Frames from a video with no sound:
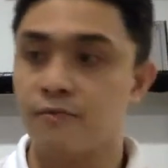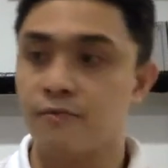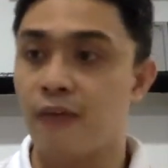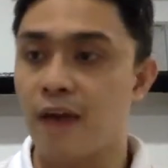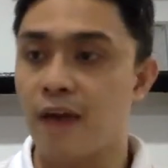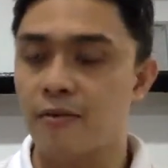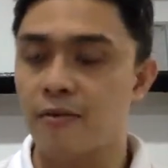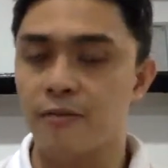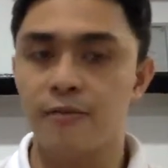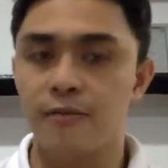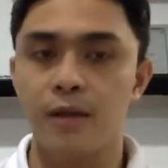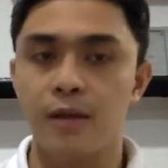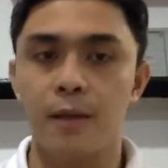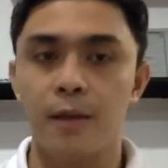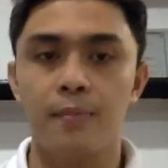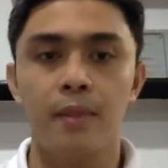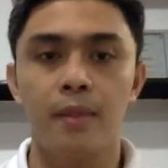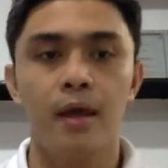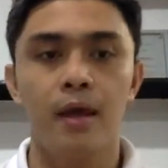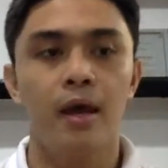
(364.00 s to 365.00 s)
five of
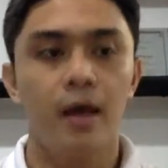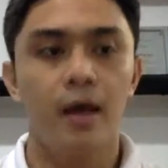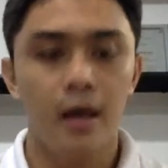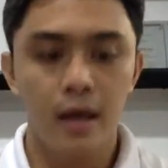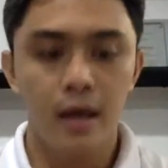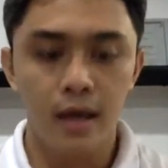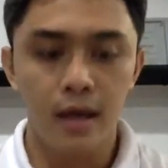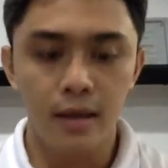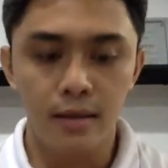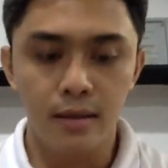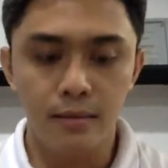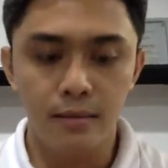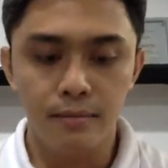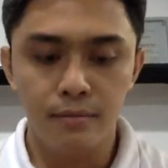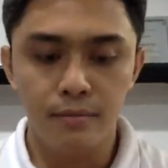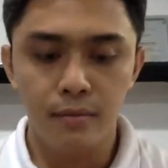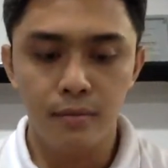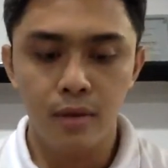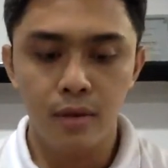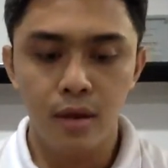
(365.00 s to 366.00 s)
them. And
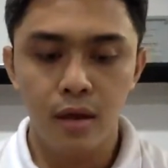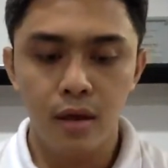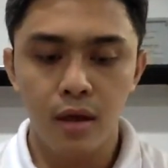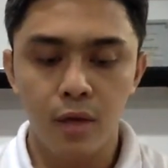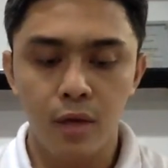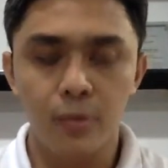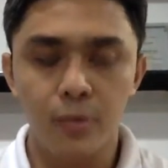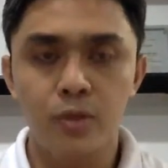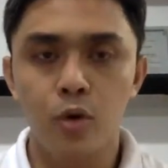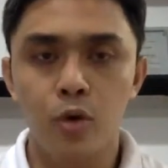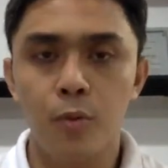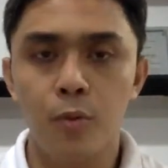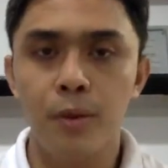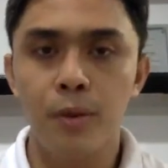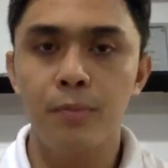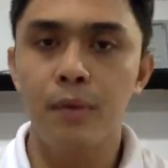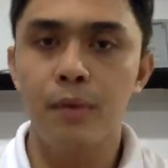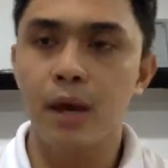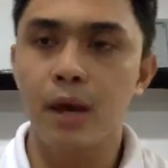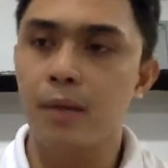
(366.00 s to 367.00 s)
it was
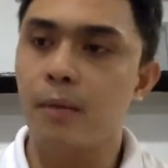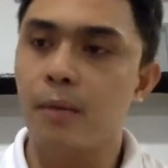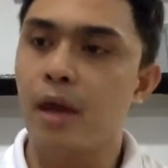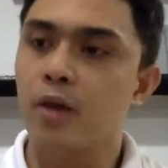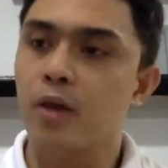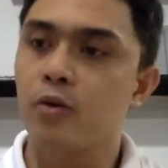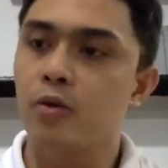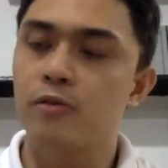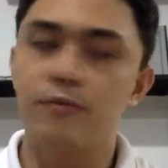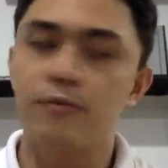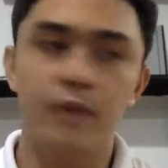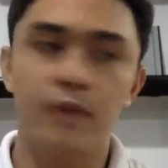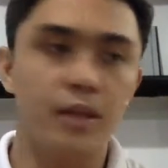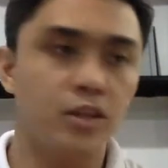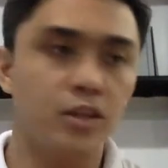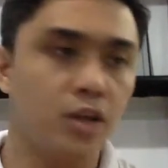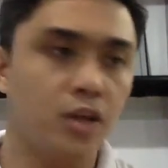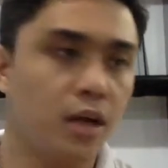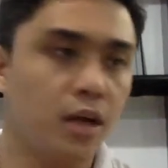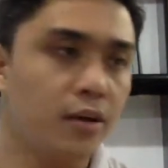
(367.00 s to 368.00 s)
opened by my good friend,
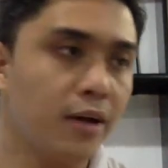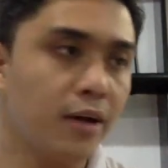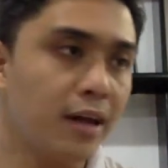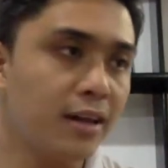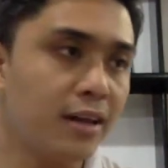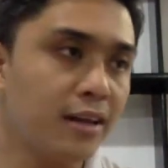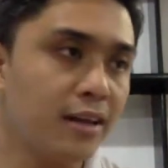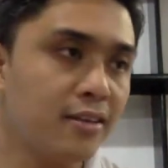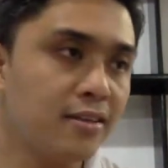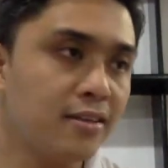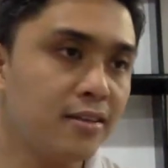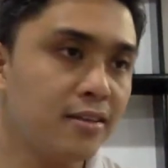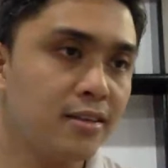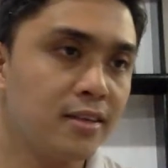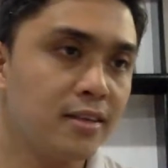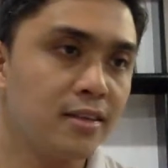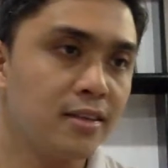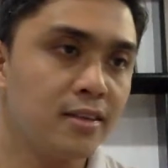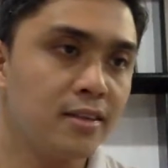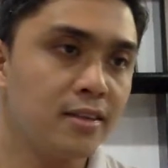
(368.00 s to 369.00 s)
John Rankins.
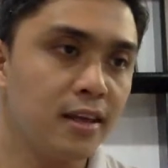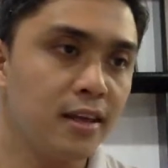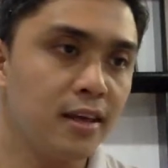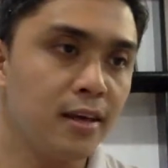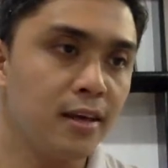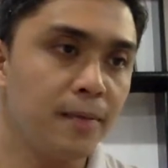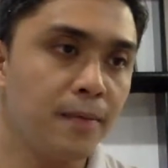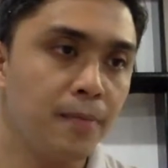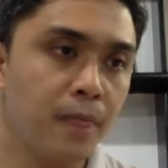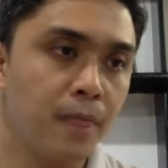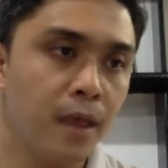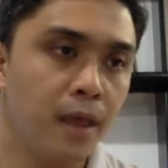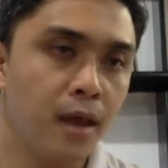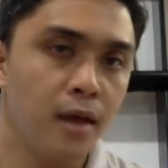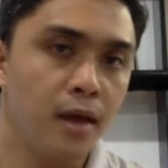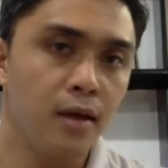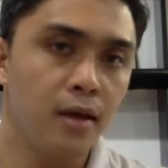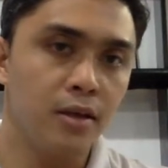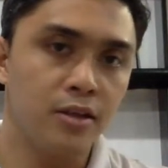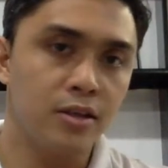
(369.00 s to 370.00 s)
He's a
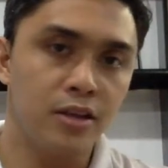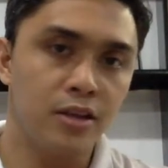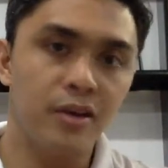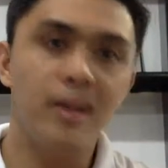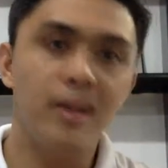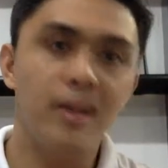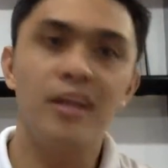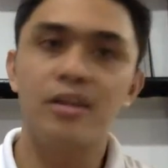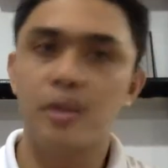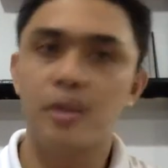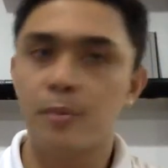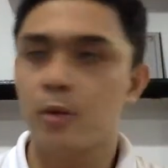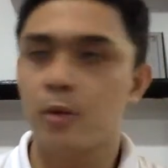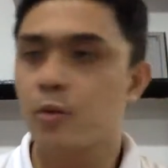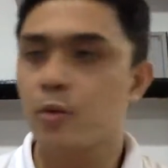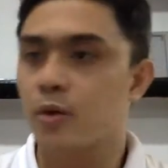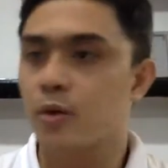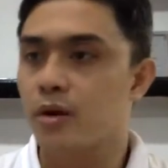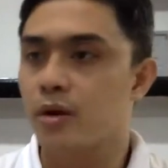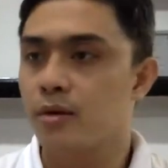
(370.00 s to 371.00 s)
serial
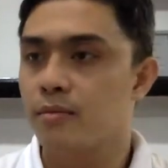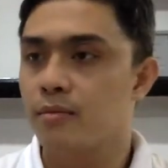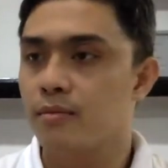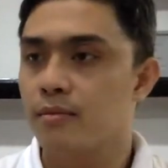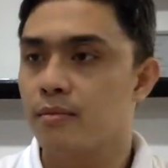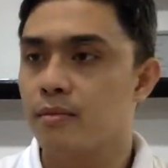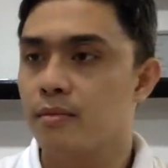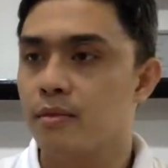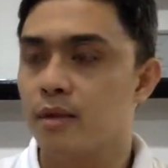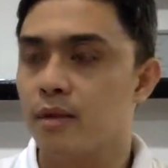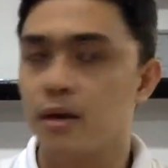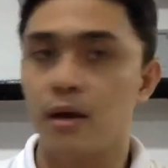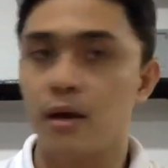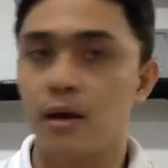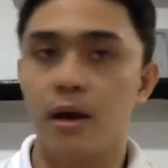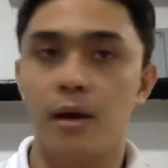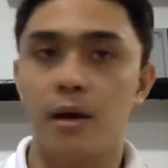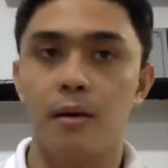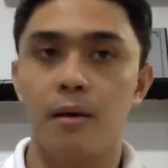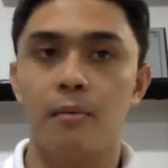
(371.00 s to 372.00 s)
entrepreneur,
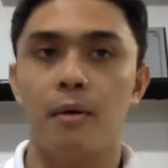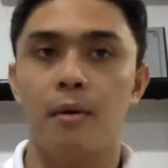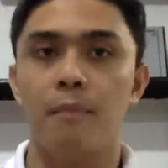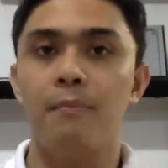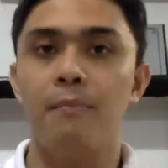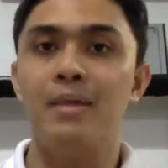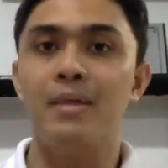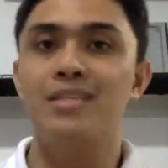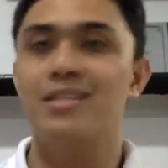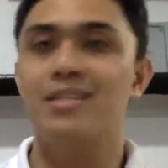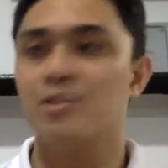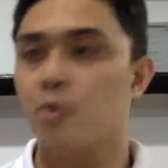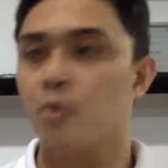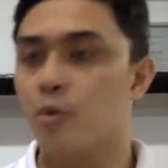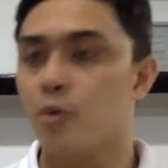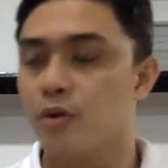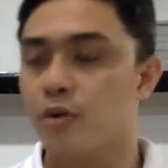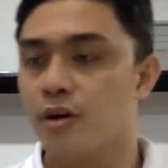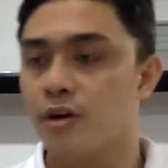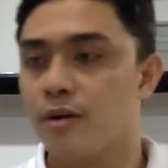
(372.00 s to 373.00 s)
a business
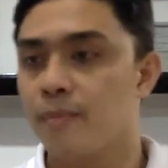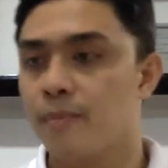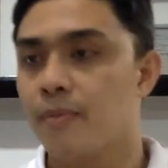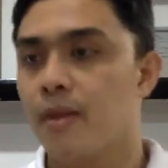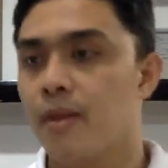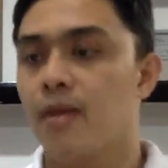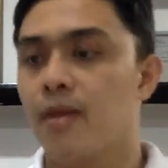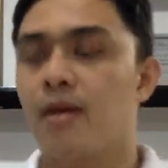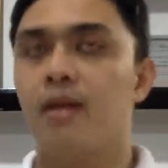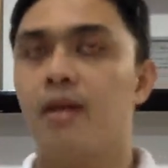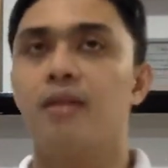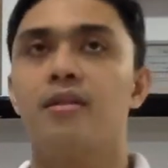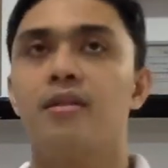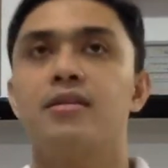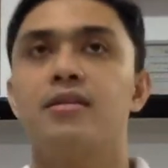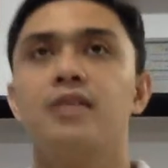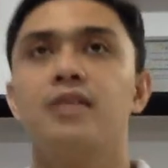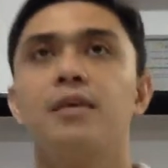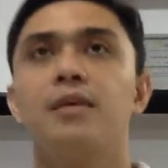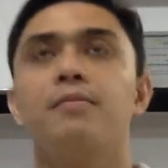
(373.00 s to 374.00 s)
owner. And at the
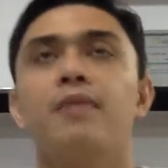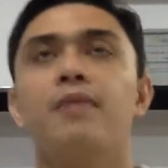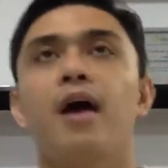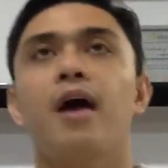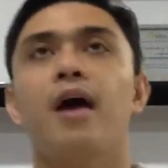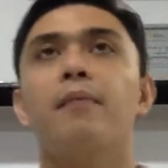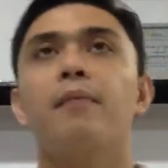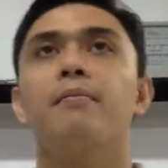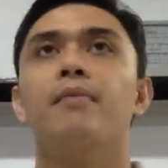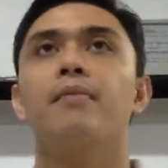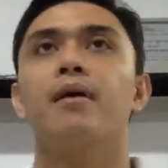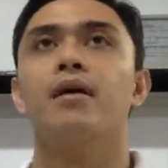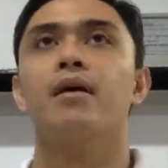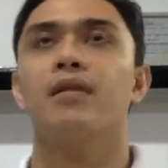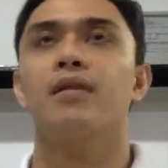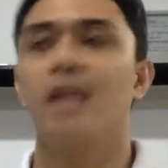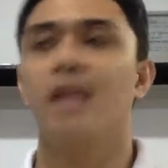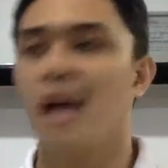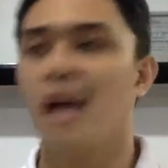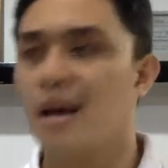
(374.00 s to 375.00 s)
same time,
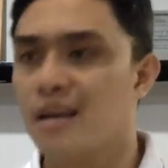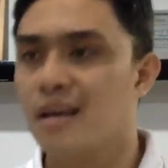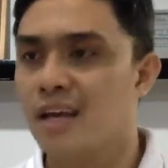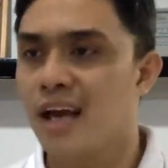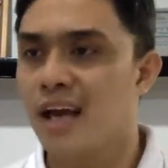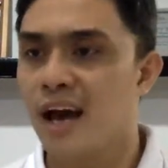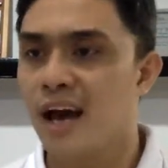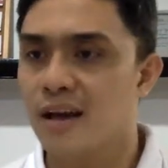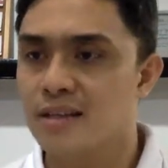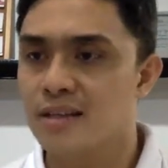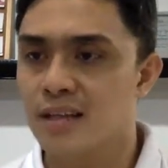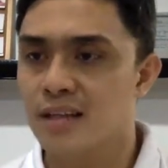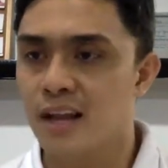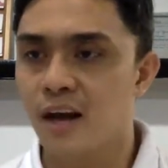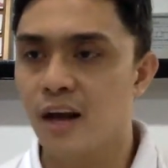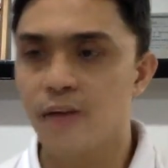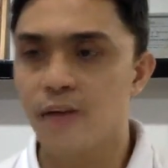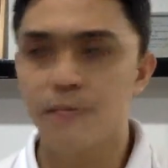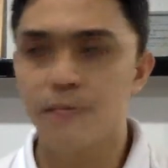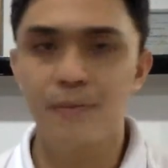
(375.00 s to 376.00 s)
he has a
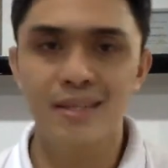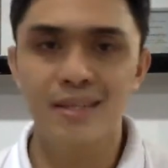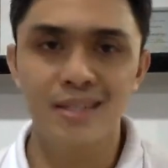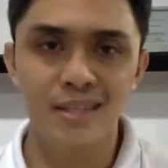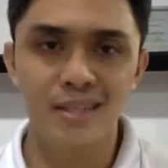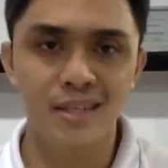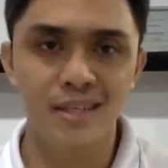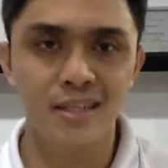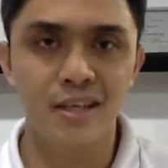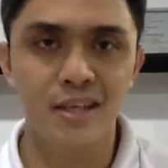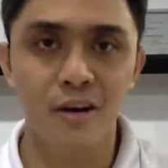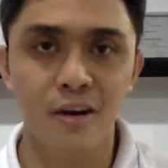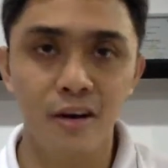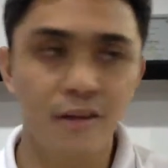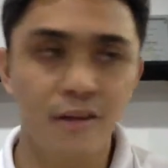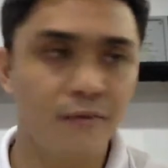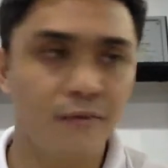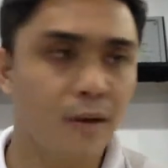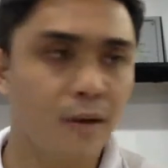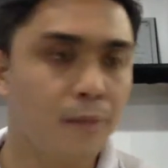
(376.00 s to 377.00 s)
lot of businesses here in
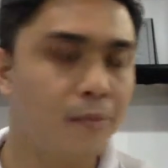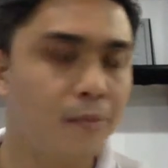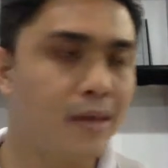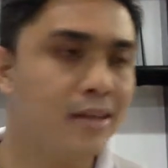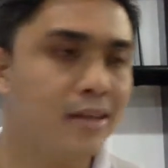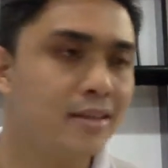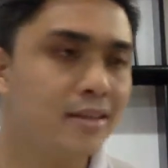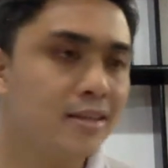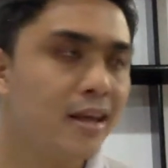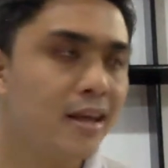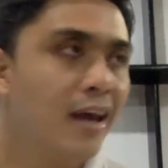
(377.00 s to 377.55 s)
the Philippines